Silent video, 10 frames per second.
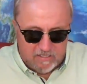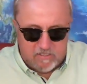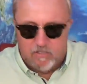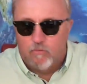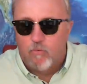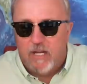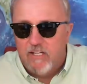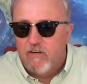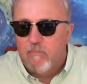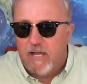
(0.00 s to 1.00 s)

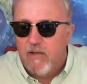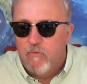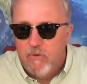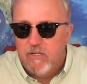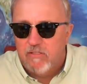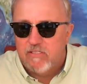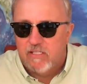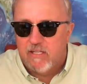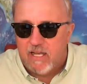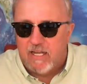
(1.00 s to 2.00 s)
surrender my will to
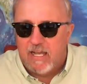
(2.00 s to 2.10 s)
God.